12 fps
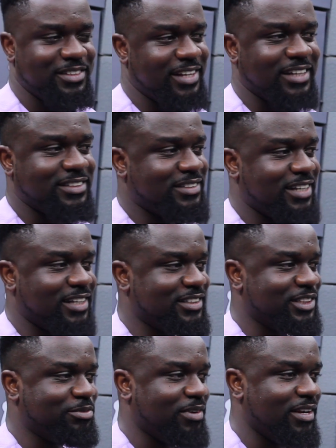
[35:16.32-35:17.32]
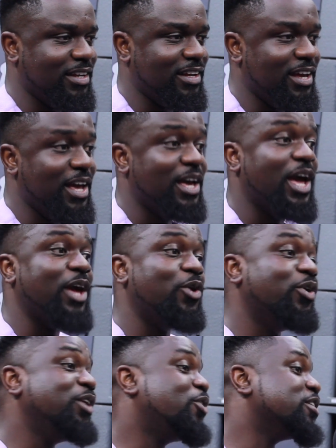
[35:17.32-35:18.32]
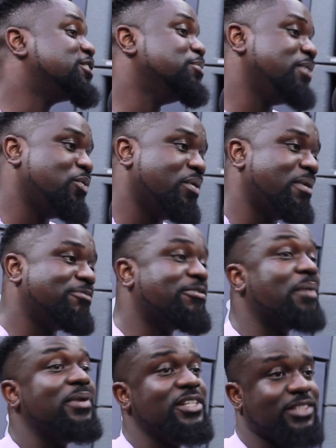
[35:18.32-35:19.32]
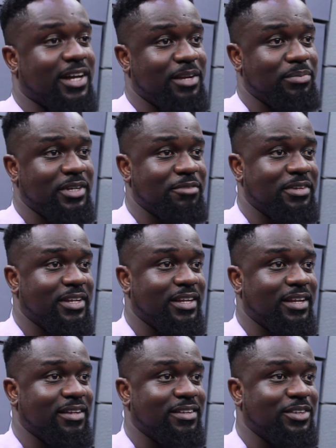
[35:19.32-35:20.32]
that's just funny. It only got to me when my family started believing in it.